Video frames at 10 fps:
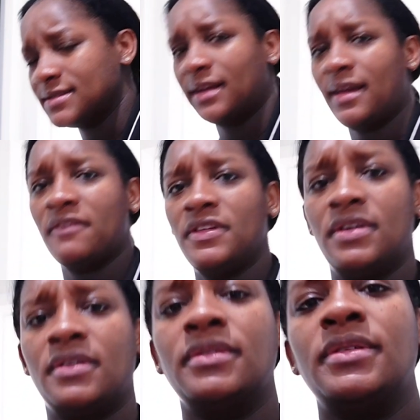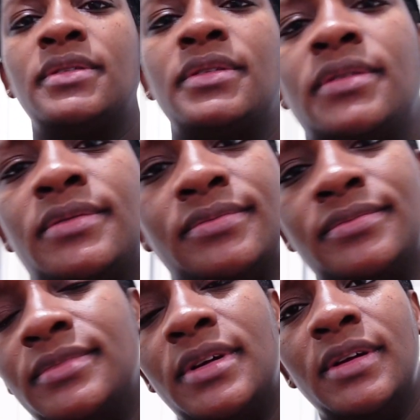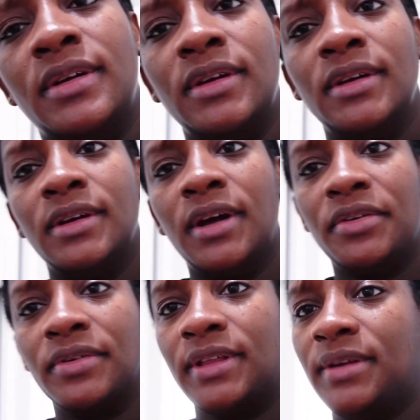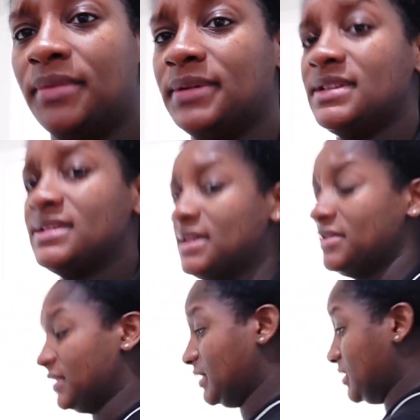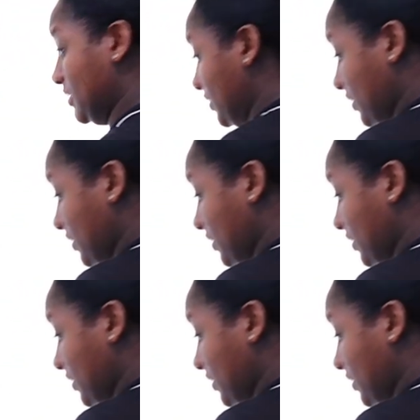not heavy though. I don't really know what's inside of it, so